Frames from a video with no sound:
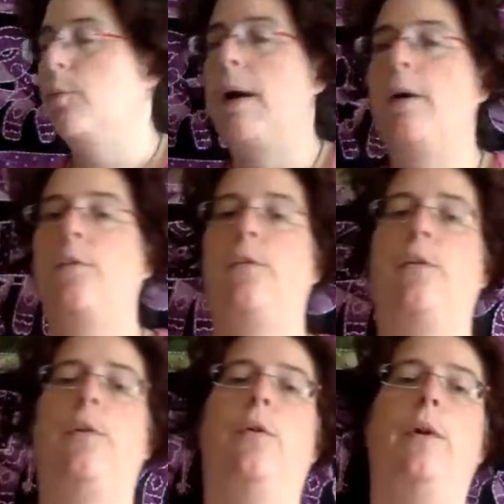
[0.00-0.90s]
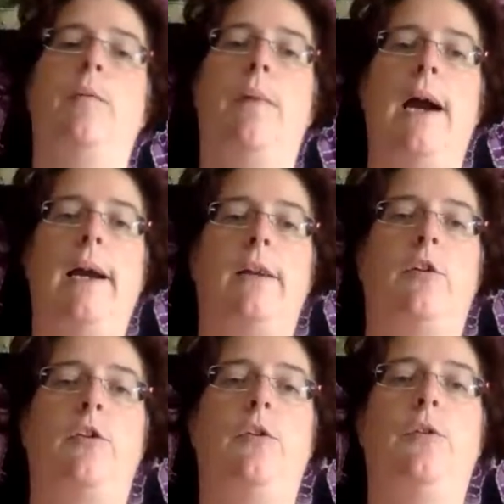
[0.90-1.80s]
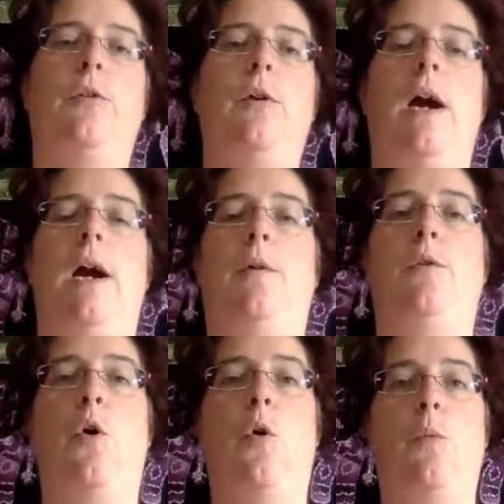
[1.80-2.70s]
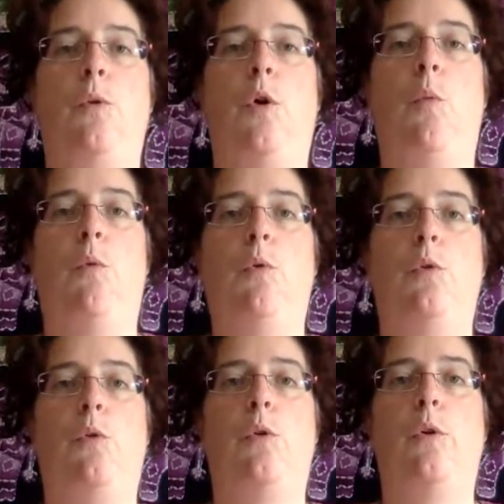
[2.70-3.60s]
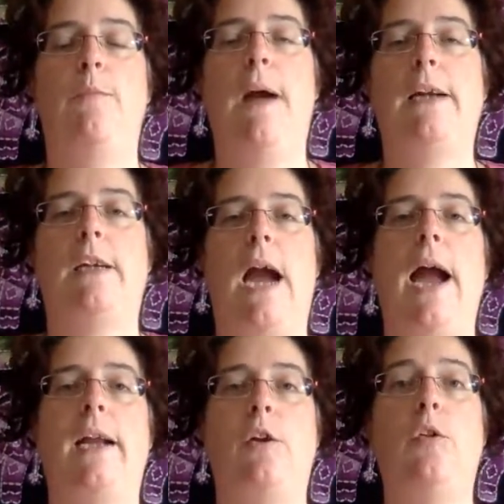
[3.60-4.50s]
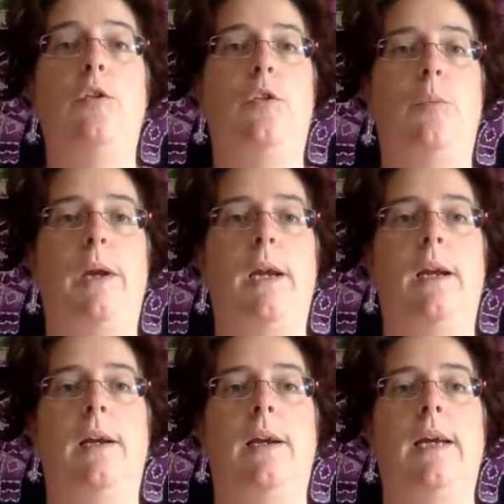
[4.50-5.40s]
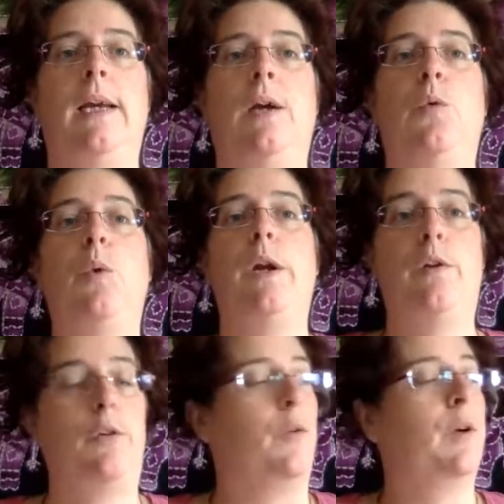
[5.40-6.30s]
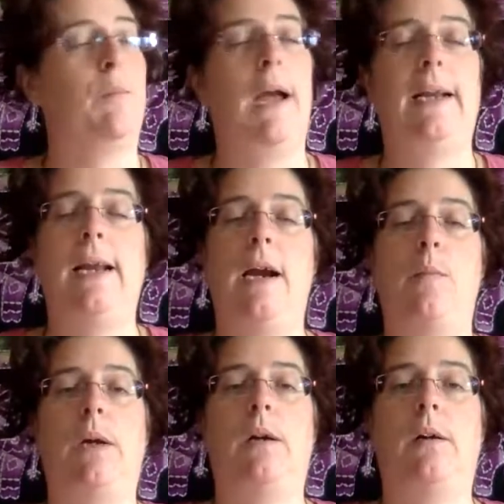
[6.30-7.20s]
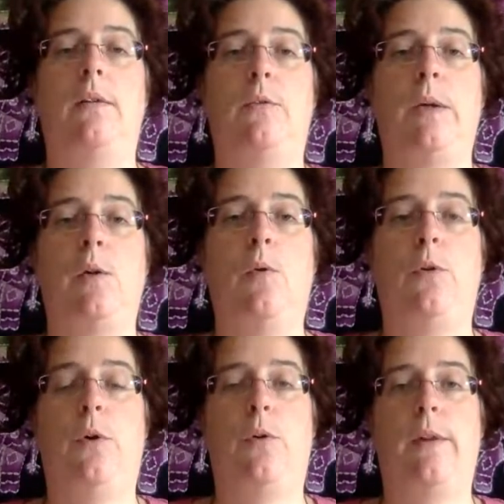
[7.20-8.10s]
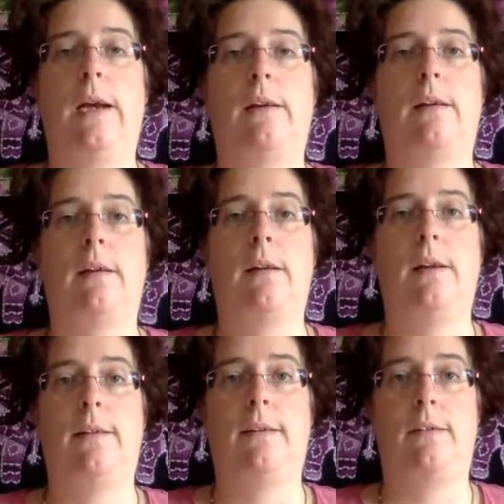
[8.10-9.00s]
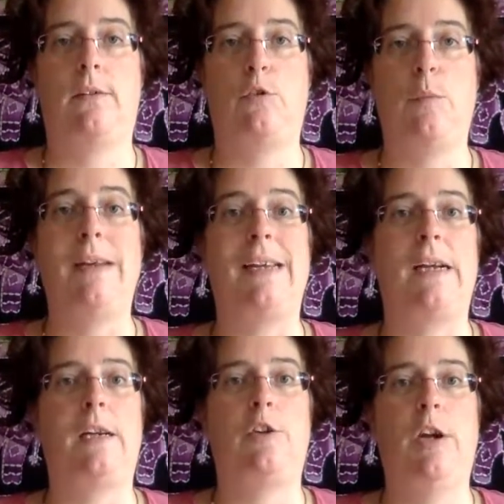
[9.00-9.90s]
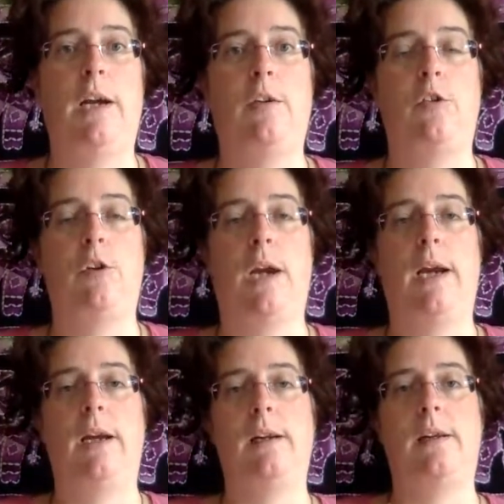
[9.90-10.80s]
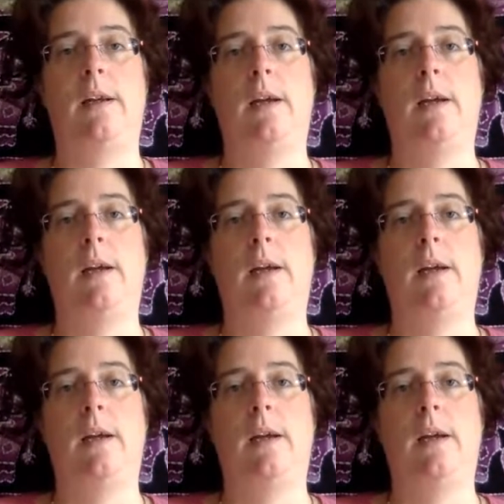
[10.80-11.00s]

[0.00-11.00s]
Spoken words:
about going back to normal or going back to how it used to be, we are not going back there because we all know that this has dramatically changed. And